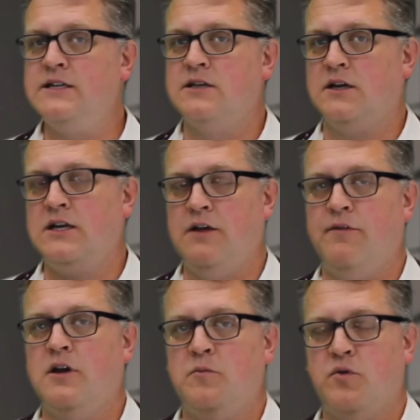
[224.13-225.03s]

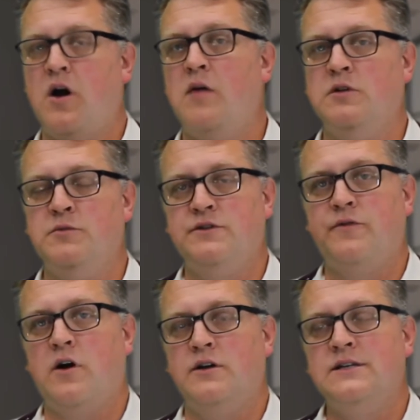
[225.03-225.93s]
significant problem as
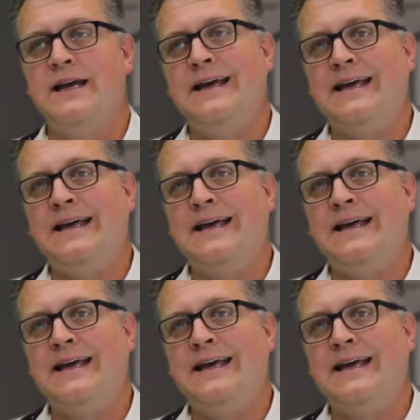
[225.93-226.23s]
far as